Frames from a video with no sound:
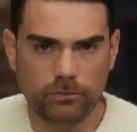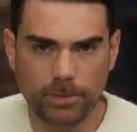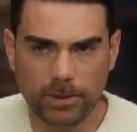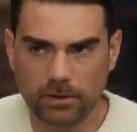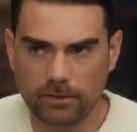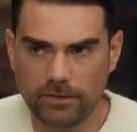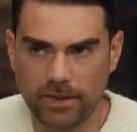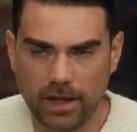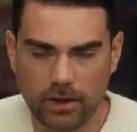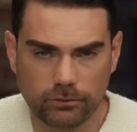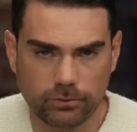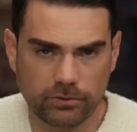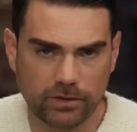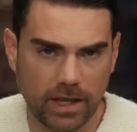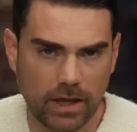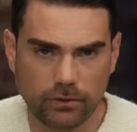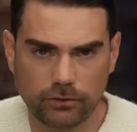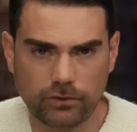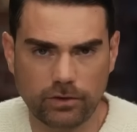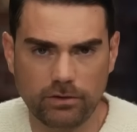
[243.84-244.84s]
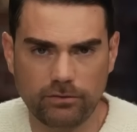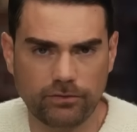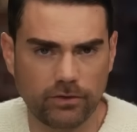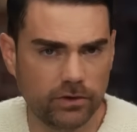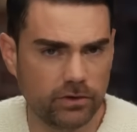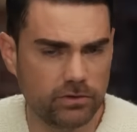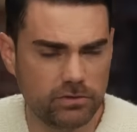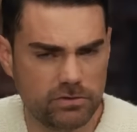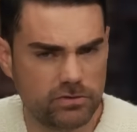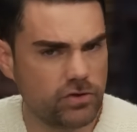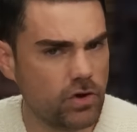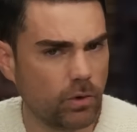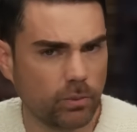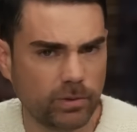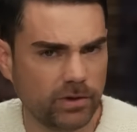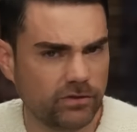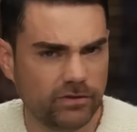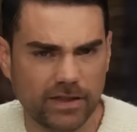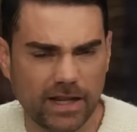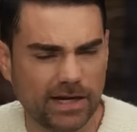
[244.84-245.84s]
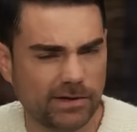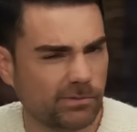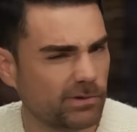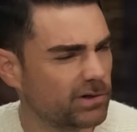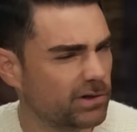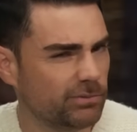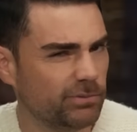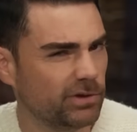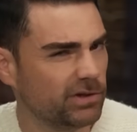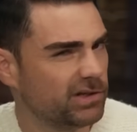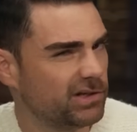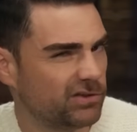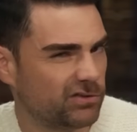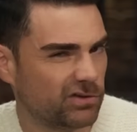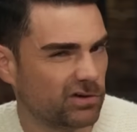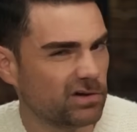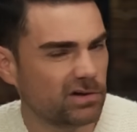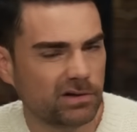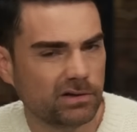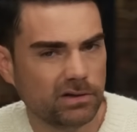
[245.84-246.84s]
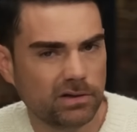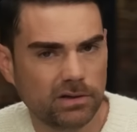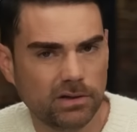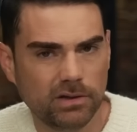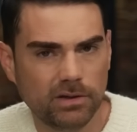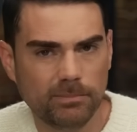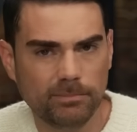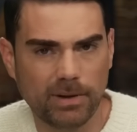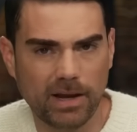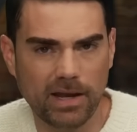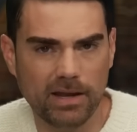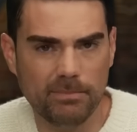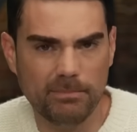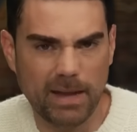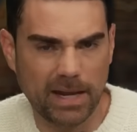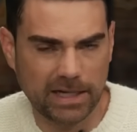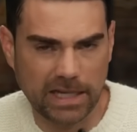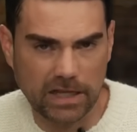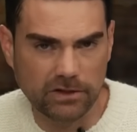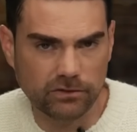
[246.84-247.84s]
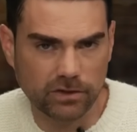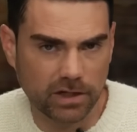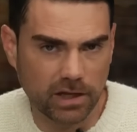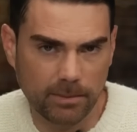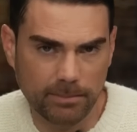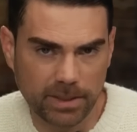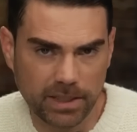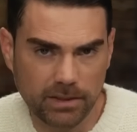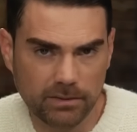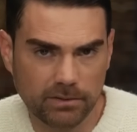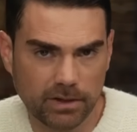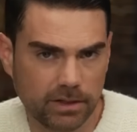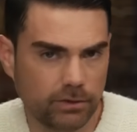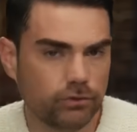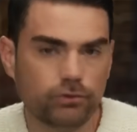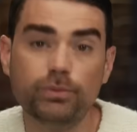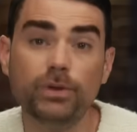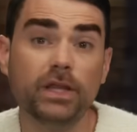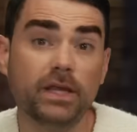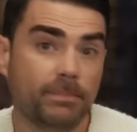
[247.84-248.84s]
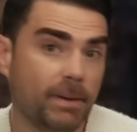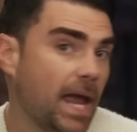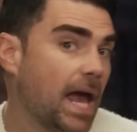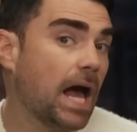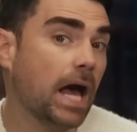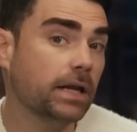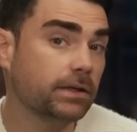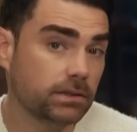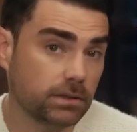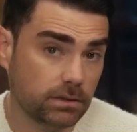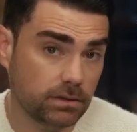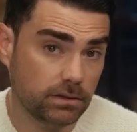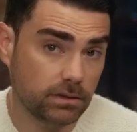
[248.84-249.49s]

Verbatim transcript: Speaker of the House, was ousted for no reason that anyone could really discern by Matt Gaetz and company? He was really bad.